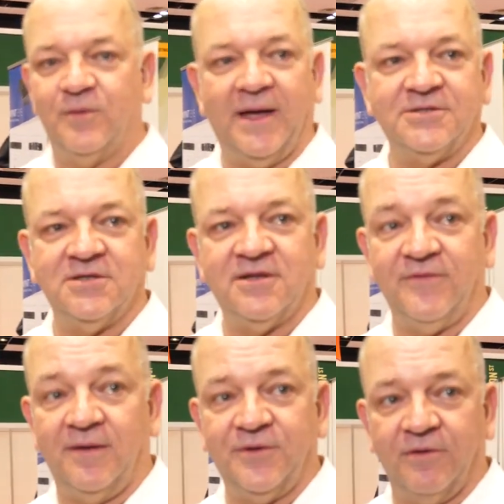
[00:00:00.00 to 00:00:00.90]
we actually
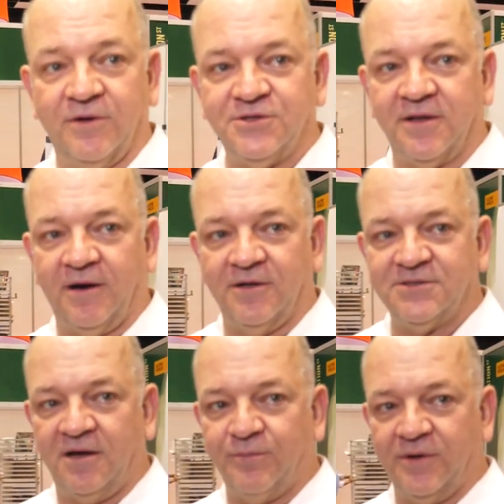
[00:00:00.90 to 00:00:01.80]
developed the original
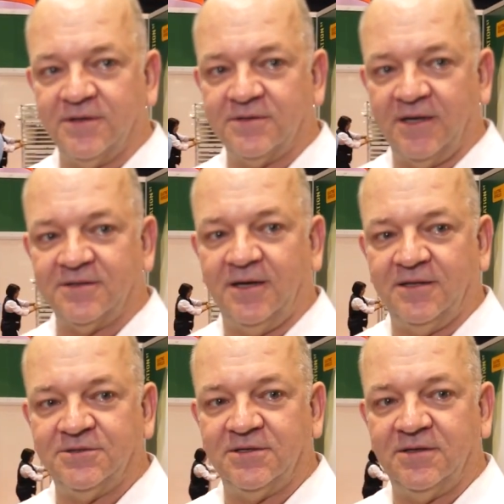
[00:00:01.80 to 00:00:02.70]
aerosol printing
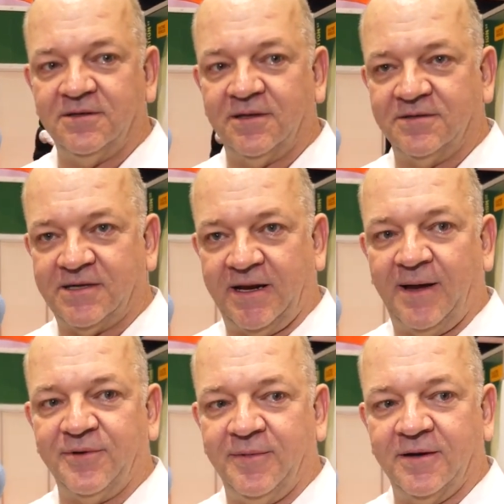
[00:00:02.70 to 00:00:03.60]
technology that's at
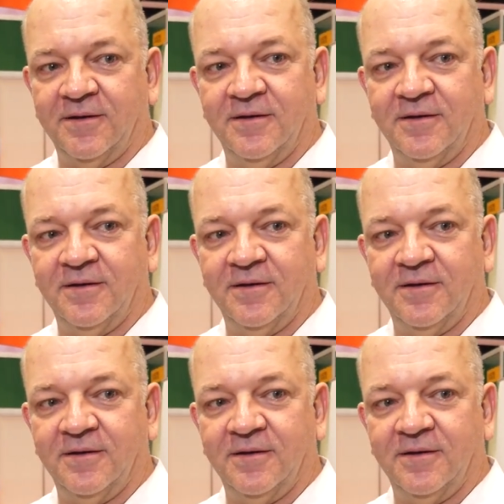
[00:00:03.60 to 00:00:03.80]
Optimec.